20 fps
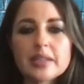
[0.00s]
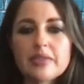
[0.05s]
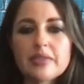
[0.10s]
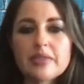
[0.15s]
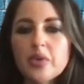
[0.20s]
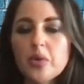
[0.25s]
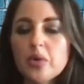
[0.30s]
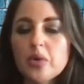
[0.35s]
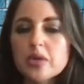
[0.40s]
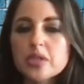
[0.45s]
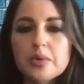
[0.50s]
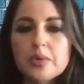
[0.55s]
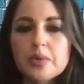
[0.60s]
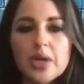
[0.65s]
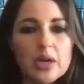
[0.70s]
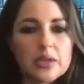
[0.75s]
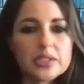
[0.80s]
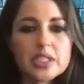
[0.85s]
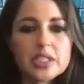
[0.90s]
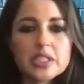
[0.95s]
of course, we
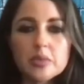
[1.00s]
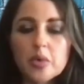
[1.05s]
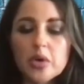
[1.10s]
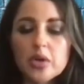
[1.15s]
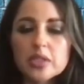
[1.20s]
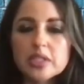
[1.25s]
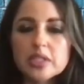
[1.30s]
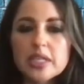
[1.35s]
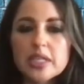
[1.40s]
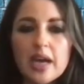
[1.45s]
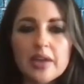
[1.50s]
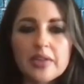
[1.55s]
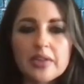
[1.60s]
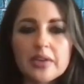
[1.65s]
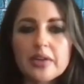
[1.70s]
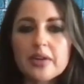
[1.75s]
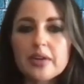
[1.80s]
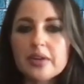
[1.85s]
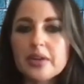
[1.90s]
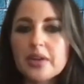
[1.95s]
all need to work together.